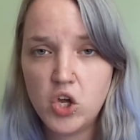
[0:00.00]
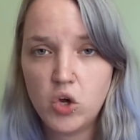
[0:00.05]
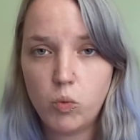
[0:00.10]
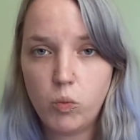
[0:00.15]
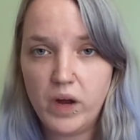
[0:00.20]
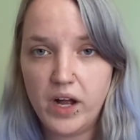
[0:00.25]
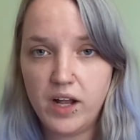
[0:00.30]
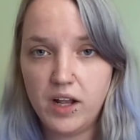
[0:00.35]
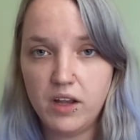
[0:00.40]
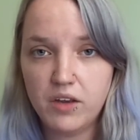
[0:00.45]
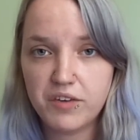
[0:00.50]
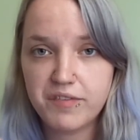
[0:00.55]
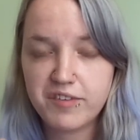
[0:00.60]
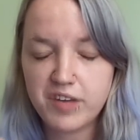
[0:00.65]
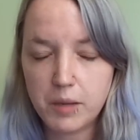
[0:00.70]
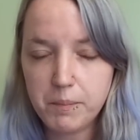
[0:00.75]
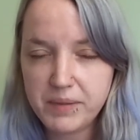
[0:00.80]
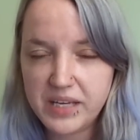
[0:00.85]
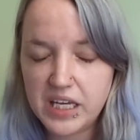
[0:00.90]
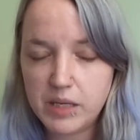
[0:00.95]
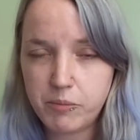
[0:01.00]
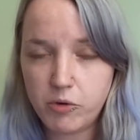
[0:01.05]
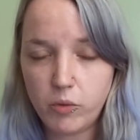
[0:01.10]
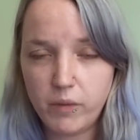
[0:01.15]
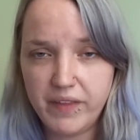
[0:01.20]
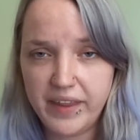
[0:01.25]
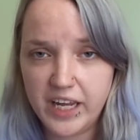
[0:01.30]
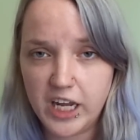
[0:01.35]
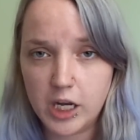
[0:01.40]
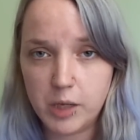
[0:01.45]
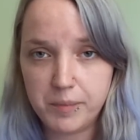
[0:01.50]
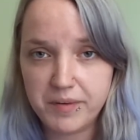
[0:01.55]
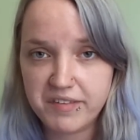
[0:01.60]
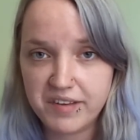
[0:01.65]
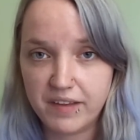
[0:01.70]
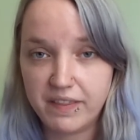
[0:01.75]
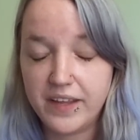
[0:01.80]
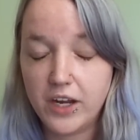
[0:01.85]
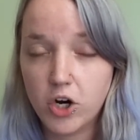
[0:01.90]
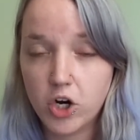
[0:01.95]
Well, some people, when they get
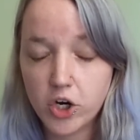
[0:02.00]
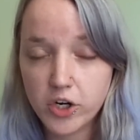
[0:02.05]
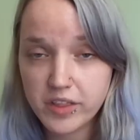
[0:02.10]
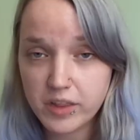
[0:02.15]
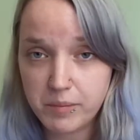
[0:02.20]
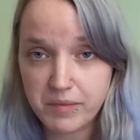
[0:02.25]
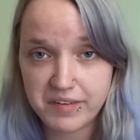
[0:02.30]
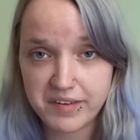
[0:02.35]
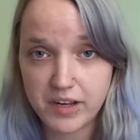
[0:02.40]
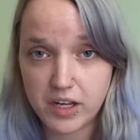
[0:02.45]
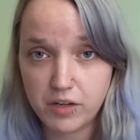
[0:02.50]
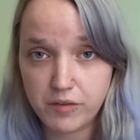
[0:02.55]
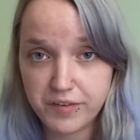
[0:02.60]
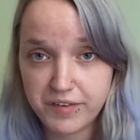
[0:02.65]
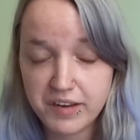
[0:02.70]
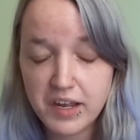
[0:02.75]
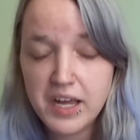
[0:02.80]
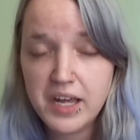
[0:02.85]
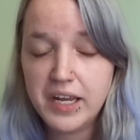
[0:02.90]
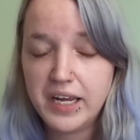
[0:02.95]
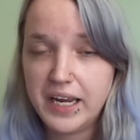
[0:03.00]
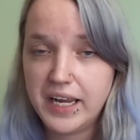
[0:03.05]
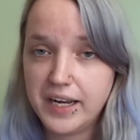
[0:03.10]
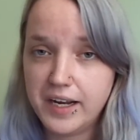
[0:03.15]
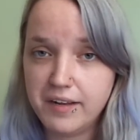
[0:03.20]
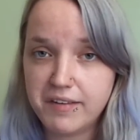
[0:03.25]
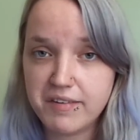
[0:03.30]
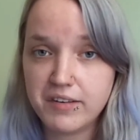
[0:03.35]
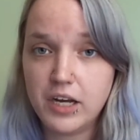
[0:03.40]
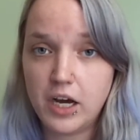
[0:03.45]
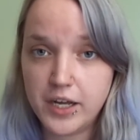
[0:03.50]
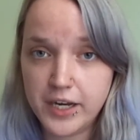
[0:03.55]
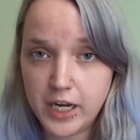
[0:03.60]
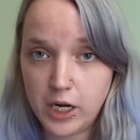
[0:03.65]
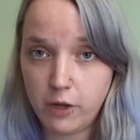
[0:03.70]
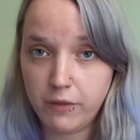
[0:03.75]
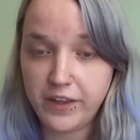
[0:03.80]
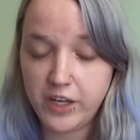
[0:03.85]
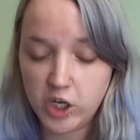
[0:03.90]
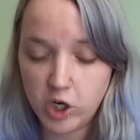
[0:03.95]
upset, they hurt themselves. And it's an
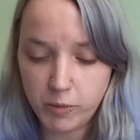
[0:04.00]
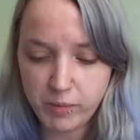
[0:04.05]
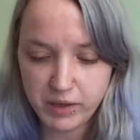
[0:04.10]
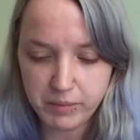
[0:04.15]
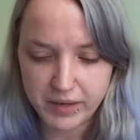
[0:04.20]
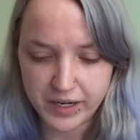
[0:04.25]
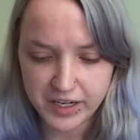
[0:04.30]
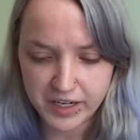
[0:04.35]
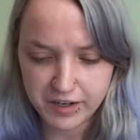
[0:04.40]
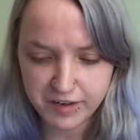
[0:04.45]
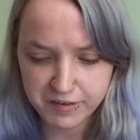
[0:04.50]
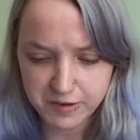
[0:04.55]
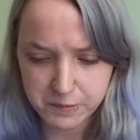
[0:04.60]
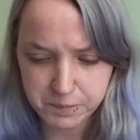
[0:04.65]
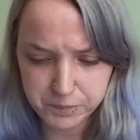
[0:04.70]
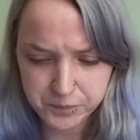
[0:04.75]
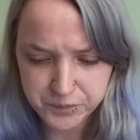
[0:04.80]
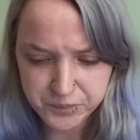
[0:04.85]
unhealthy coping mechanism.